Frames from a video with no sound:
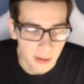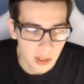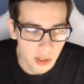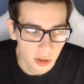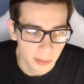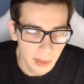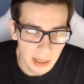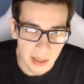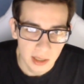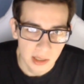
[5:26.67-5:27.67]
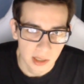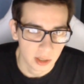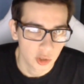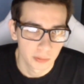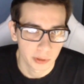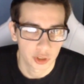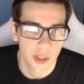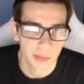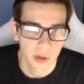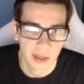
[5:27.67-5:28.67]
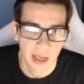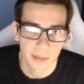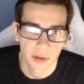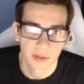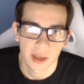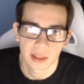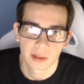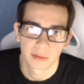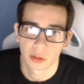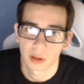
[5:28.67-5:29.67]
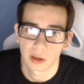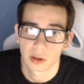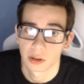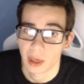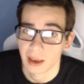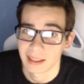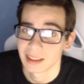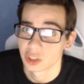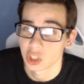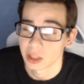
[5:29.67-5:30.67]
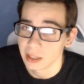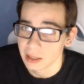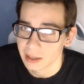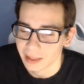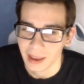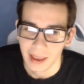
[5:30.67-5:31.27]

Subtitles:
So millions are super cheap on the game if you get them from the correct legit dealer.